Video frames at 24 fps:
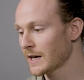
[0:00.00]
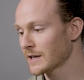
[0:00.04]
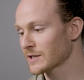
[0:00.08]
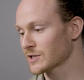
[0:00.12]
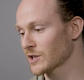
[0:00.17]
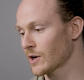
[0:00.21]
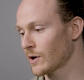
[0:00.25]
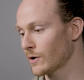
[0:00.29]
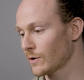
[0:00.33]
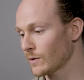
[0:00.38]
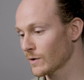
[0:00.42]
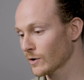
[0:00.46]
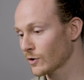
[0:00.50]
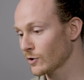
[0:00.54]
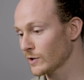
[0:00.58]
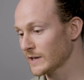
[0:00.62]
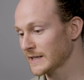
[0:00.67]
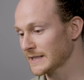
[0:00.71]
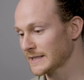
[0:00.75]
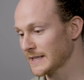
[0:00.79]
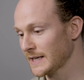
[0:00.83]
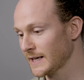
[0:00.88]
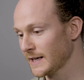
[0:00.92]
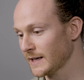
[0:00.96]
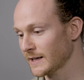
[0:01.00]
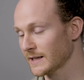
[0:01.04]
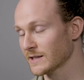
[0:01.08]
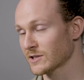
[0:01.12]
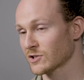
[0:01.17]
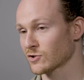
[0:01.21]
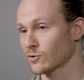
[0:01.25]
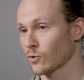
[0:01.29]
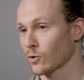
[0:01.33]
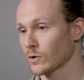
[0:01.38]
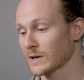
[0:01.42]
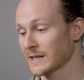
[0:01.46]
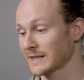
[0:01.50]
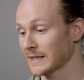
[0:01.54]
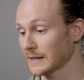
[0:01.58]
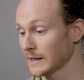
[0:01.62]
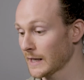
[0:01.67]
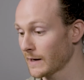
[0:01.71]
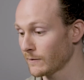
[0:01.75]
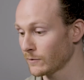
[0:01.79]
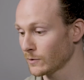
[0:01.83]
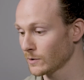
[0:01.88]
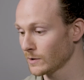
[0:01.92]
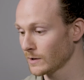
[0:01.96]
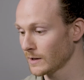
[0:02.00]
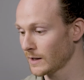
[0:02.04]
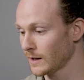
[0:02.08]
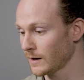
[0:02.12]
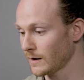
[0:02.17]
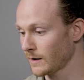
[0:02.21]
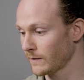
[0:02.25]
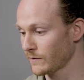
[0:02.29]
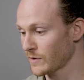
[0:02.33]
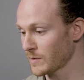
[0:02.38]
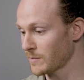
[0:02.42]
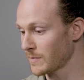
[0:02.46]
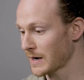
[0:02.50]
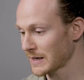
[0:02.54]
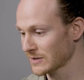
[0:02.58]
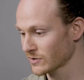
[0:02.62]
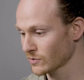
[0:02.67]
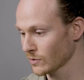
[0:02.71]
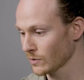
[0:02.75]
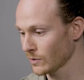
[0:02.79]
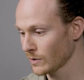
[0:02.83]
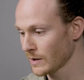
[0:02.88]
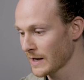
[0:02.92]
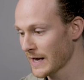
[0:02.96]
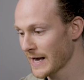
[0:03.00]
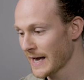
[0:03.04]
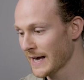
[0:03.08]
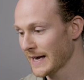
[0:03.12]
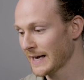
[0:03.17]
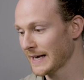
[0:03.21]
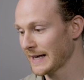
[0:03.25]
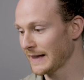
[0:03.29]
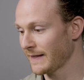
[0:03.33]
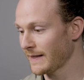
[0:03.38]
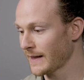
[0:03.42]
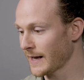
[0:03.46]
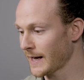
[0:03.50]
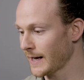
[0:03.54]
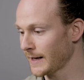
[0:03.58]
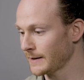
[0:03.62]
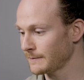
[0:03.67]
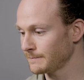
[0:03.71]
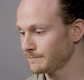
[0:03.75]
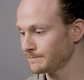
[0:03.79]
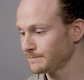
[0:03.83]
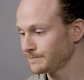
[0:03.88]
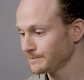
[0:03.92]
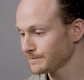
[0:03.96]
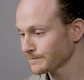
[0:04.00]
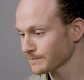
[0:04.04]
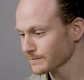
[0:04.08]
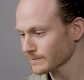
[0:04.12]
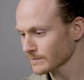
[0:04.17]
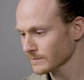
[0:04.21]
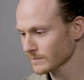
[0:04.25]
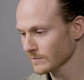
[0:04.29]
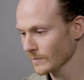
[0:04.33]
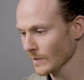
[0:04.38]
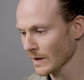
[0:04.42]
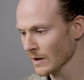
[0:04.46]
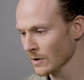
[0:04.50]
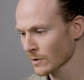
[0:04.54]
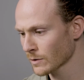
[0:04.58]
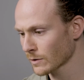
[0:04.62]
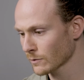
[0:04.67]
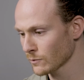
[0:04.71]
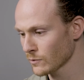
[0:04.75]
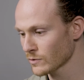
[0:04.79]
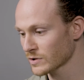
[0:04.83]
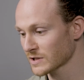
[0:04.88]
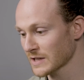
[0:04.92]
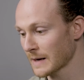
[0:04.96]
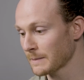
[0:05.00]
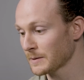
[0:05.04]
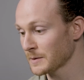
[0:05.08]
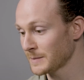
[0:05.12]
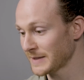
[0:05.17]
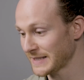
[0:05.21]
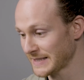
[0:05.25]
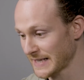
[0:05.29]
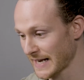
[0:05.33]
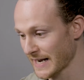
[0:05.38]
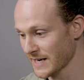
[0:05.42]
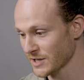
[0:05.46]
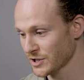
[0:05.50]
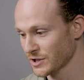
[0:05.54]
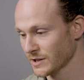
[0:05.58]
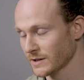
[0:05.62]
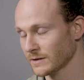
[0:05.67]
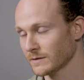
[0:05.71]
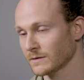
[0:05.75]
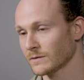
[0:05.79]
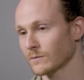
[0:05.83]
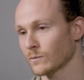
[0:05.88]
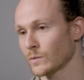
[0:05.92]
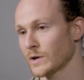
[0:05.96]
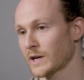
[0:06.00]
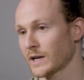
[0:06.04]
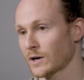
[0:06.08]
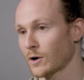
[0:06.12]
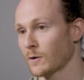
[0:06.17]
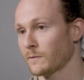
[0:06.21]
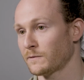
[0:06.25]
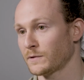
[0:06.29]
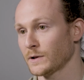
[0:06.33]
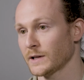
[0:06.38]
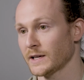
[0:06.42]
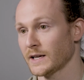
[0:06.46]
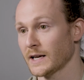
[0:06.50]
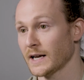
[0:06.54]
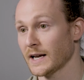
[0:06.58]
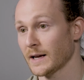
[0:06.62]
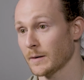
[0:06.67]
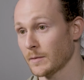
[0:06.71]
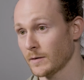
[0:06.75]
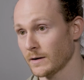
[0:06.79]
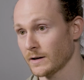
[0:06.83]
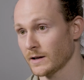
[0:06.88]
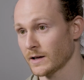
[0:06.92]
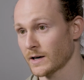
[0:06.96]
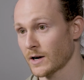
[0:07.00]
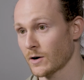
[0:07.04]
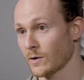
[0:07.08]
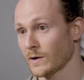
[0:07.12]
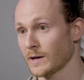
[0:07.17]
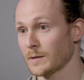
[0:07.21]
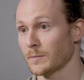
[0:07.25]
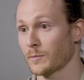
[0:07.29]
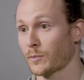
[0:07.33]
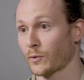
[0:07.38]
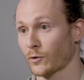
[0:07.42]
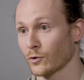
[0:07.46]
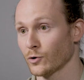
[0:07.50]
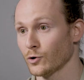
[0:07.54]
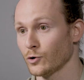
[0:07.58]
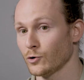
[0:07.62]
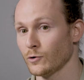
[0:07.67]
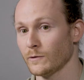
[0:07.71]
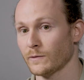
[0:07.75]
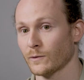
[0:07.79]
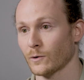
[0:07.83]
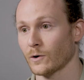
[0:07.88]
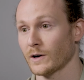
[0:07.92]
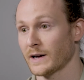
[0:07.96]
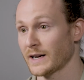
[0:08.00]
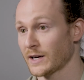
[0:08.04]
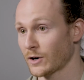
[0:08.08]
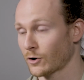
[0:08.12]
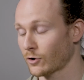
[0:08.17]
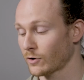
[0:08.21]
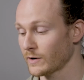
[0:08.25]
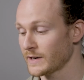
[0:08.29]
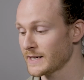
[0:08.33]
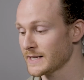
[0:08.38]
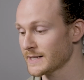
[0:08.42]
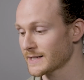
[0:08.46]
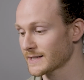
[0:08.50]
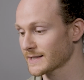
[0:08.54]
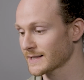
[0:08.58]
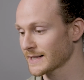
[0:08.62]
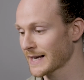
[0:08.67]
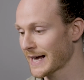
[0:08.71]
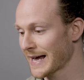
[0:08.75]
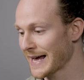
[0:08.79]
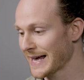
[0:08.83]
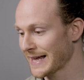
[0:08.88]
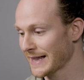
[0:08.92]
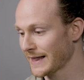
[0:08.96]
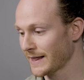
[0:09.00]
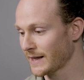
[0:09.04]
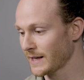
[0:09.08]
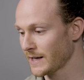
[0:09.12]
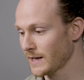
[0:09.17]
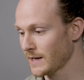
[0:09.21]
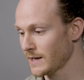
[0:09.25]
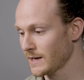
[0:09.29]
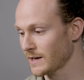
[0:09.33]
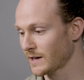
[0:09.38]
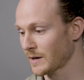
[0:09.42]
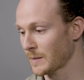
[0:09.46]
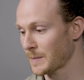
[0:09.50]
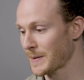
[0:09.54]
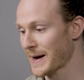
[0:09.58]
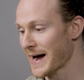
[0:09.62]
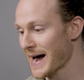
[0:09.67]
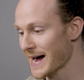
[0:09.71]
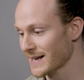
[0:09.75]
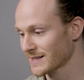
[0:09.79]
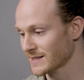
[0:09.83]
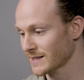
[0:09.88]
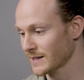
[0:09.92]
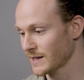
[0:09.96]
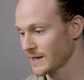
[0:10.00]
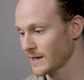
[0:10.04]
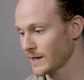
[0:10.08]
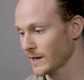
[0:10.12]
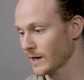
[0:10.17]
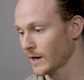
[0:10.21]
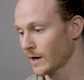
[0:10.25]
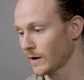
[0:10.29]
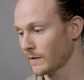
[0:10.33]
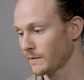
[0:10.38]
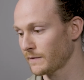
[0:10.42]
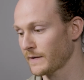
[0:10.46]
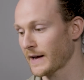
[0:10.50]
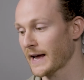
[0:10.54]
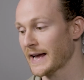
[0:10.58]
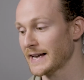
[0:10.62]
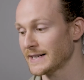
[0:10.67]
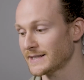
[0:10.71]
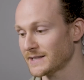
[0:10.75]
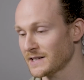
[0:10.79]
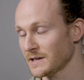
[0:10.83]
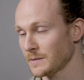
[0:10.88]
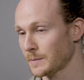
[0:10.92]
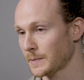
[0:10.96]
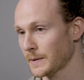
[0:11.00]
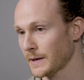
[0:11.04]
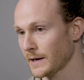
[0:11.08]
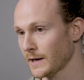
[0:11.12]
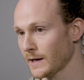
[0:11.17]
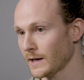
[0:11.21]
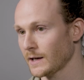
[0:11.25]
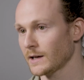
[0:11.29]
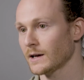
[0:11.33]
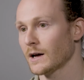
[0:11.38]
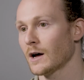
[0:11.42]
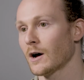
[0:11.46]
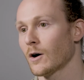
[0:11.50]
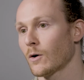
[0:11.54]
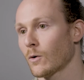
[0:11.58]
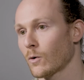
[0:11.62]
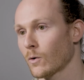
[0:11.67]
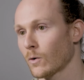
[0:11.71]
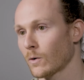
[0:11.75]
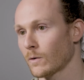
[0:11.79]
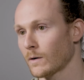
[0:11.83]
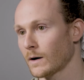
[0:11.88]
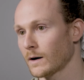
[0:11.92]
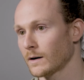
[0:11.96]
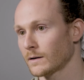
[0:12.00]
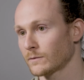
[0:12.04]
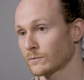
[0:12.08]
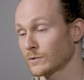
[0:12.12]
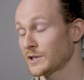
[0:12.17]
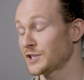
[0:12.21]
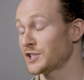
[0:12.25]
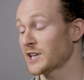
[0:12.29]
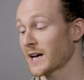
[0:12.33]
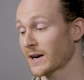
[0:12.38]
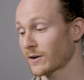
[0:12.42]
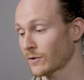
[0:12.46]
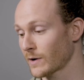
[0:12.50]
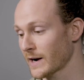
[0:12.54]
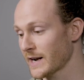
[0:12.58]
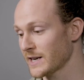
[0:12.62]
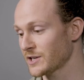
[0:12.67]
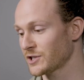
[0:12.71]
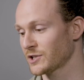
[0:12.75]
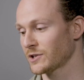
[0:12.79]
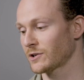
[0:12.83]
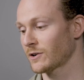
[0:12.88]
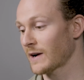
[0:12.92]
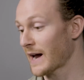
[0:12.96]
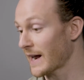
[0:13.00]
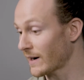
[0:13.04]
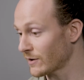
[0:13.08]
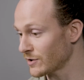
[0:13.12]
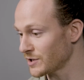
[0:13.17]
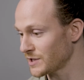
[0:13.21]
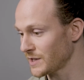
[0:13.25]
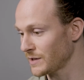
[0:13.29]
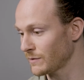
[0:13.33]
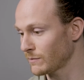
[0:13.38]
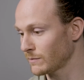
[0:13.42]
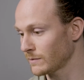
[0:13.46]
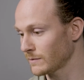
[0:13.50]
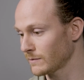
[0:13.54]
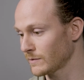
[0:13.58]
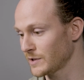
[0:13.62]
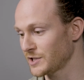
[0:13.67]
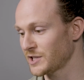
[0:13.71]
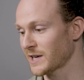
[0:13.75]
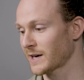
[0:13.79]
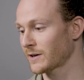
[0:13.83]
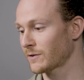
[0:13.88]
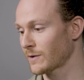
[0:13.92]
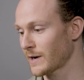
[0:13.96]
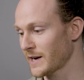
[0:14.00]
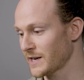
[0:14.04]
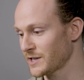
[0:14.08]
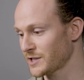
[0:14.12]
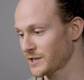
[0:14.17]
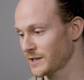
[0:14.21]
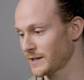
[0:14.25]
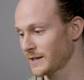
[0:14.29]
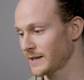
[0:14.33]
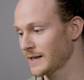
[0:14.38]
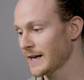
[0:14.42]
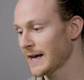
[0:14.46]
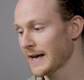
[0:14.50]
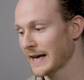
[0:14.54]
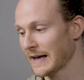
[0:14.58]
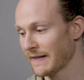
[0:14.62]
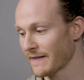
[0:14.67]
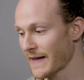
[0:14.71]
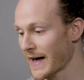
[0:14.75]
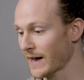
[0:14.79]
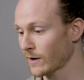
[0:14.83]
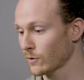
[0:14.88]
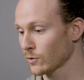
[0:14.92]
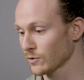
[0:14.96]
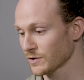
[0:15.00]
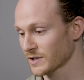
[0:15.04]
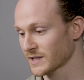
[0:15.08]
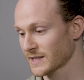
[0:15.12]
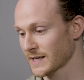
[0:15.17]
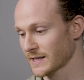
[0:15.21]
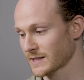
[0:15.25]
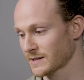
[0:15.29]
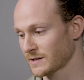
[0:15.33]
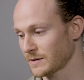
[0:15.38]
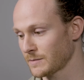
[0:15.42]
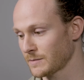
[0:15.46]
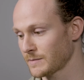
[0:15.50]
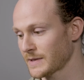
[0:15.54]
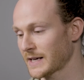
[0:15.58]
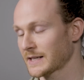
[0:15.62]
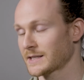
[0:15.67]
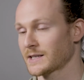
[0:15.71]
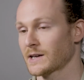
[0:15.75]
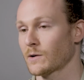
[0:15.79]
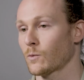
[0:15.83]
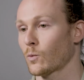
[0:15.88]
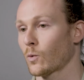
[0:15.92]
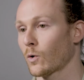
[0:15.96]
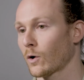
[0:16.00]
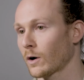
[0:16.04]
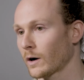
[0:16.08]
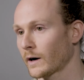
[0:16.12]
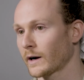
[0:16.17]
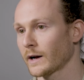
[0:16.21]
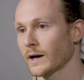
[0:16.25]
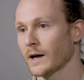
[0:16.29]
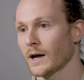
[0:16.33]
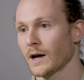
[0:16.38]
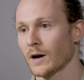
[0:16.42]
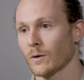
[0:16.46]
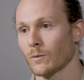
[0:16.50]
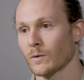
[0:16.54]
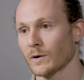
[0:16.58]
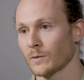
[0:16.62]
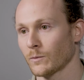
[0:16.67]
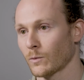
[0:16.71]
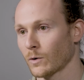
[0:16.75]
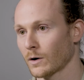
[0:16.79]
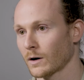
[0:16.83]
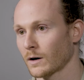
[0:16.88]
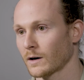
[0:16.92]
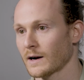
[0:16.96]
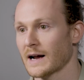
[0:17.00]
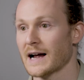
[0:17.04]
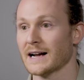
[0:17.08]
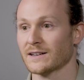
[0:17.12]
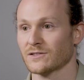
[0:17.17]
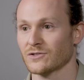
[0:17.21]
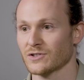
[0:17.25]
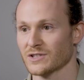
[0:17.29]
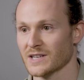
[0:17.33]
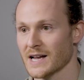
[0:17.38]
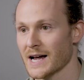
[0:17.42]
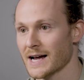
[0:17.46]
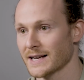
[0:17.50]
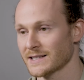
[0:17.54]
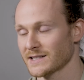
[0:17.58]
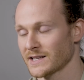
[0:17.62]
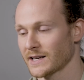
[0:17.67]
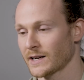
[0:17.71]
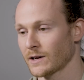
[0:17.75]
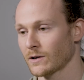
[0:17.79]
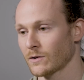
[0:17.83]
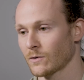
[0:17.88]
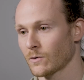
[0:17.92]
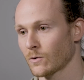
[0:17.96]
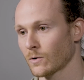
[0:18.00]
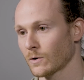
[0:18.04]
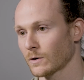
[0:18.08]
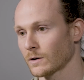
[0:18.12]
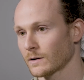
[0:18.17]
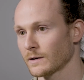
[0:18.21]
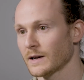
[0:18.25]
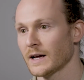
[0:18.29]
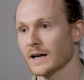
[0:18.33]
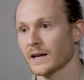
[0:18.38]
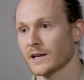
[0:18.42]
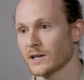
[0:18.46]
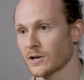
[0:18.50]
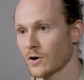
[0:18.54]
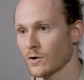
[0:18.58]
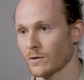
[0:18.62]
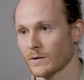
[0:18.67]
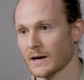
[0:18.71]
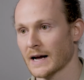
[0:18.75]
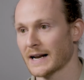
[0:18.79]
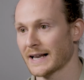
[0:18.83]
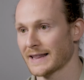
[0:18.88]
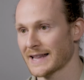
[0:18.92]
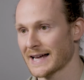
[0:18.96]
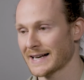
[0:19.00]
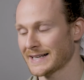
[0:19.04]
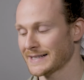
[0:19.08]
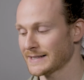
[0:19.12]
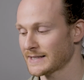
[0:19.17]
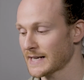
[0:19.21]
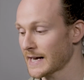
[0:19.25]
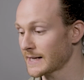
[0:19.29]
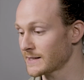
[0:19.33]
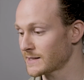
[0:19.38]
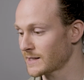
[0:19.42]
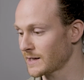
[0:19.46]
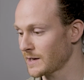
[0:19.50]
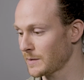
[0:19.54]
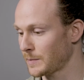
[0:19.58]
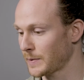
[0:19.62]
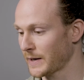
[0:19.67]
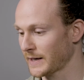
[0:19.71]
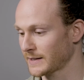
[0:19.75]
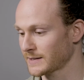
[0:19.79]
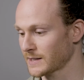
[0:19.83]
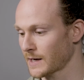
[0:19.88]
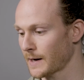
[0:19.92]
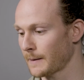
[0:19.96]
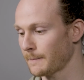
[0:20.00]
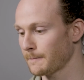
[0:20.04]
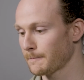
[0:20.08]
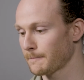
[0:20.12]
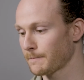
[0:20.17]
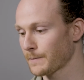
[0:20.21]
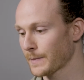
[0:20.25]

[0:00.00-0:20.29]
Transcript: So creatine is stored at the level of the muscle, and then through supplementation, we can hopefully you know improve or increase the capacity of A T P or regeneration or energy regeneration in that whole system that's at work when we're exercising, or you know kind of that intensity picks up.